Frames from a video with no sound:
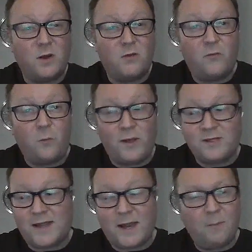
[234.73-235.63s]
well from
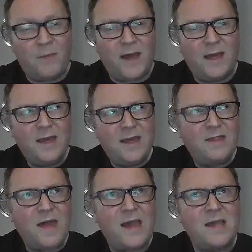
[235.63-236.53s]
West Ham.
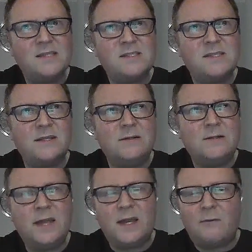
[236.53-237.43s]
That is still
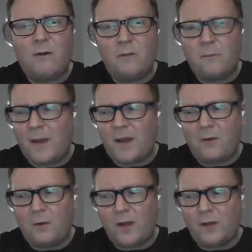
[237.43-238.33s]
kicking around in the
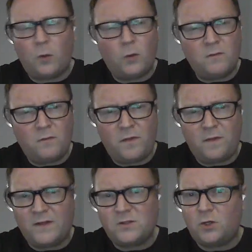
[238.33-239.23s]
background. I don't even
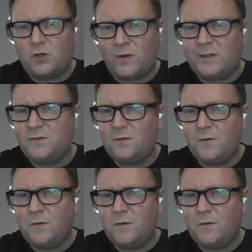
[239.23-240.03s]
think that's got a transfer